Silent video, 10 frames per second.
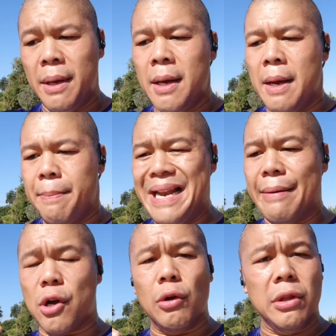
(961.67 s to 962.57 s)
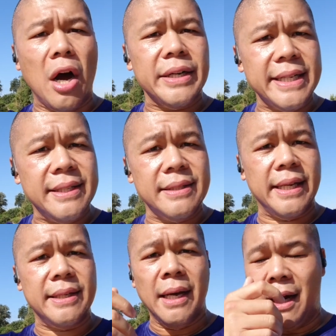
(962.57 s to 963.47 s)
being able to go long
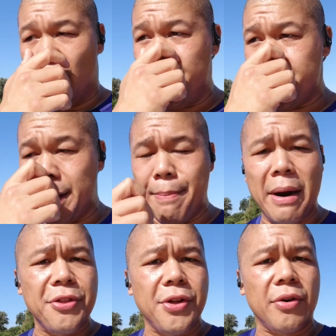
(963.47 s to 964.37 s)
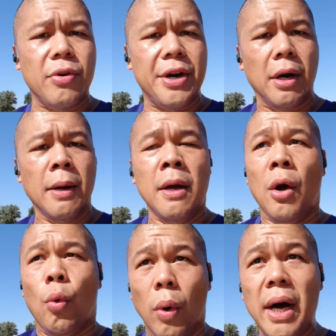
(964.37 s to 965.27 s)
distances, originally a marathon runner,
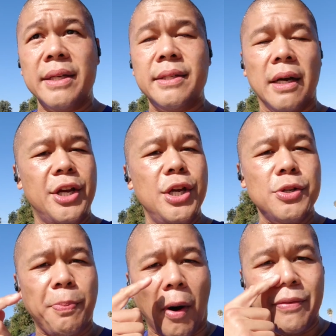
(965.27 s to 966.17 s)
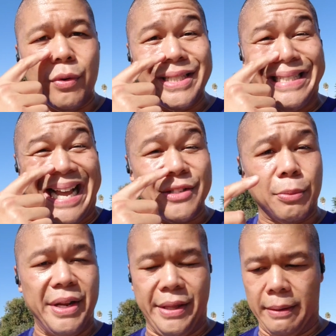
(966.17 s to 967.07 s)
was a huge part of it was nasal
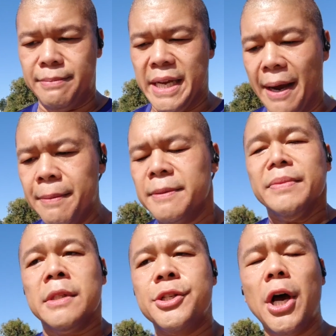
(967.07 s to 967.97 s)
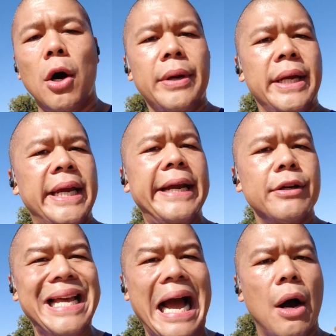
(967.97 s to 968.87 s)
breathing. Okay, so here's
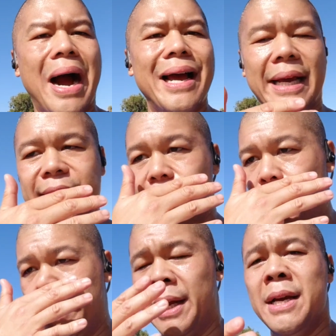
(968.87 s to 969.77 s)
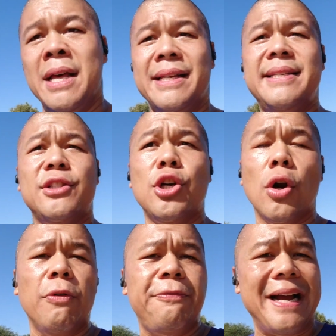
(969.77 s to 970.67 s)
how I like to do it. This is good
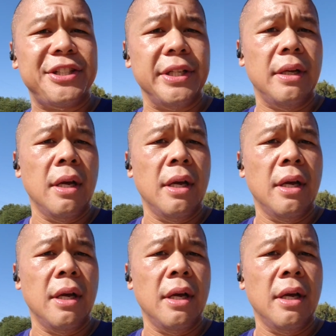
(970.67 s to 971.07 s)
old-fashioned